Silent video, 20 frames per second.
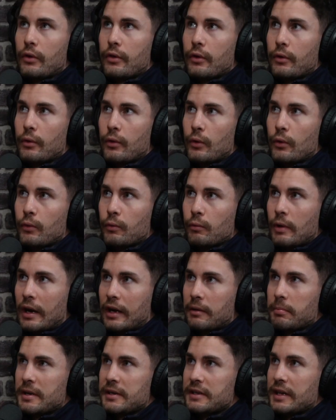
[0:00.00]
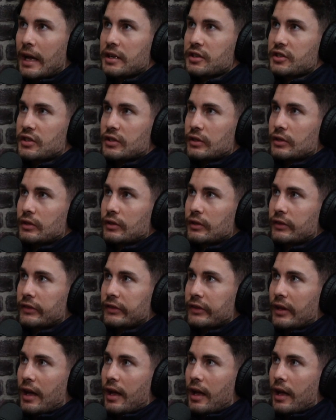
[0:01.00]
the recommendations
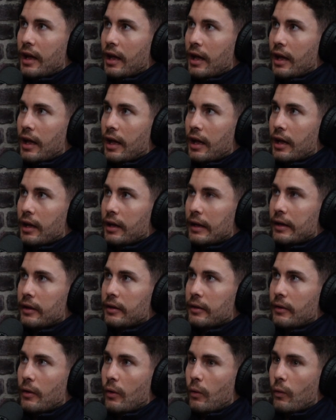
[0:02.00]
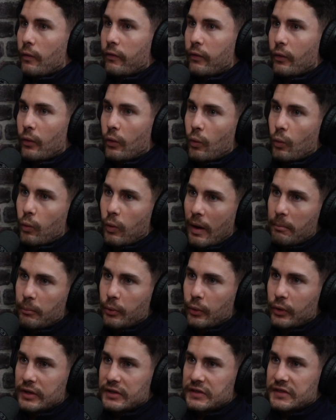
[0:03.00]
are for
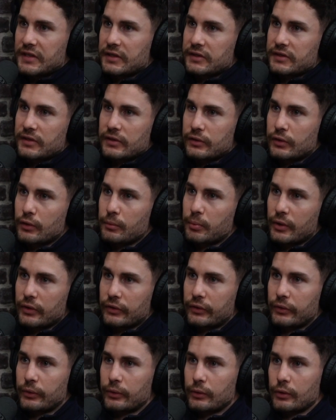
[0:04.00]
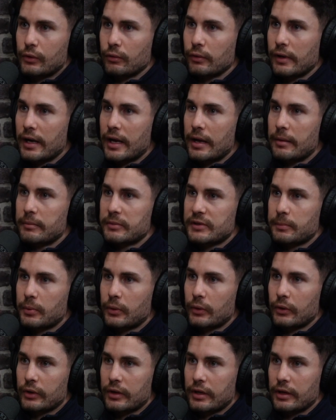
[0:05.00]
1.6 to 2.2 grams
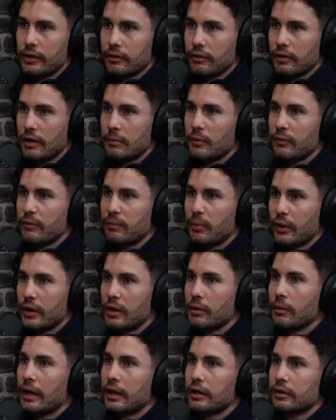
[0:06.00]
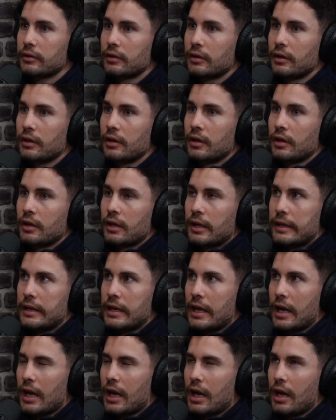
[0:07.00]
per kilogram of body weight.
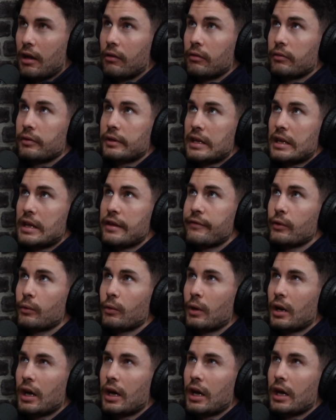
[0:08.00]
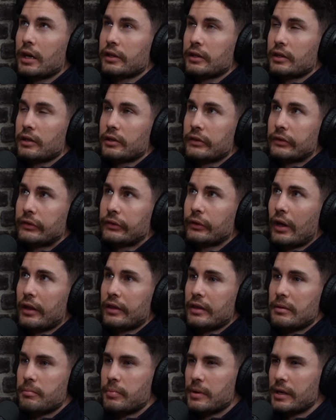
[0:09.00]
Now, if you are
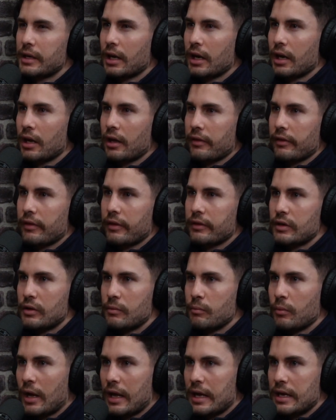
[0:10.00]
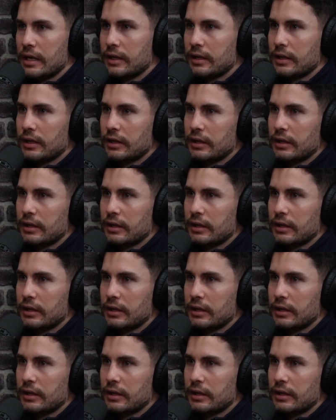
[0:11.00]
slightly bigger, you may